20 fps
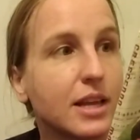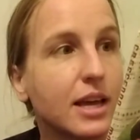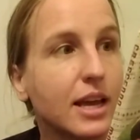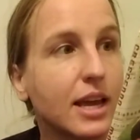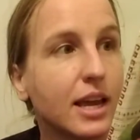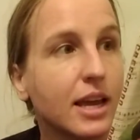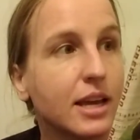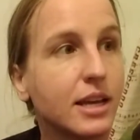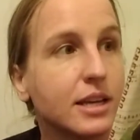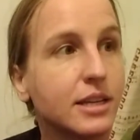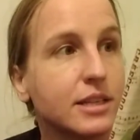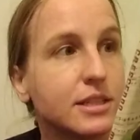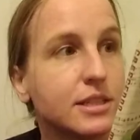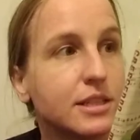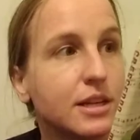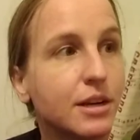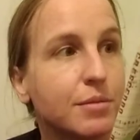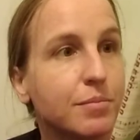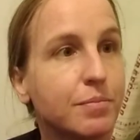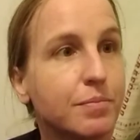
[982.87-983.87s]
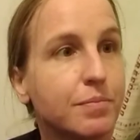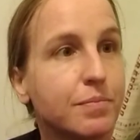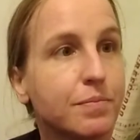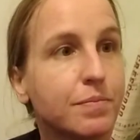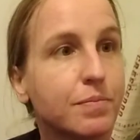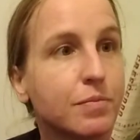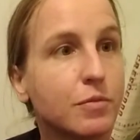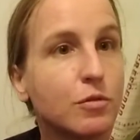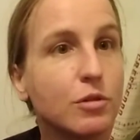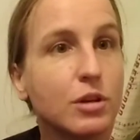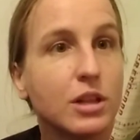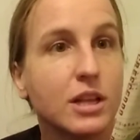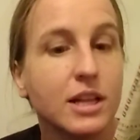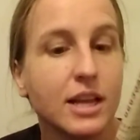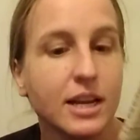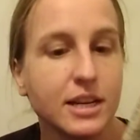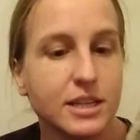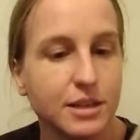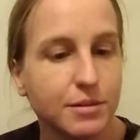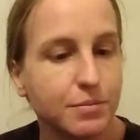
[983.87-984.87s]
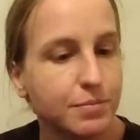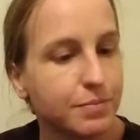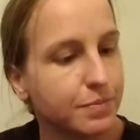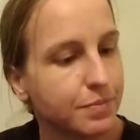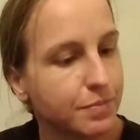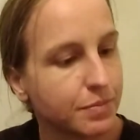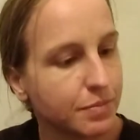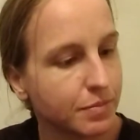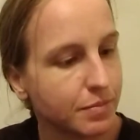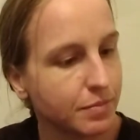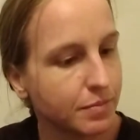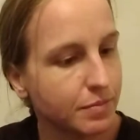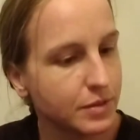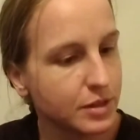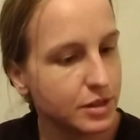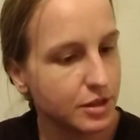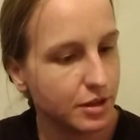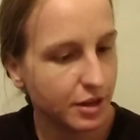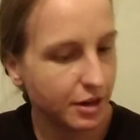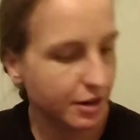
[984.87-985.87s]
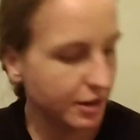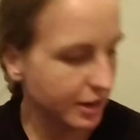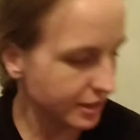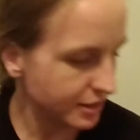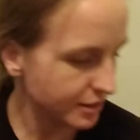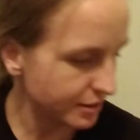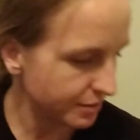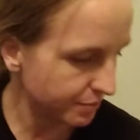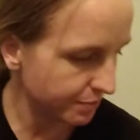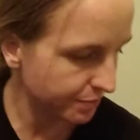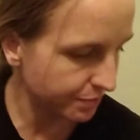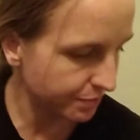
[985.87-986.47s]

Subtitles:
and really liked it. So there it is.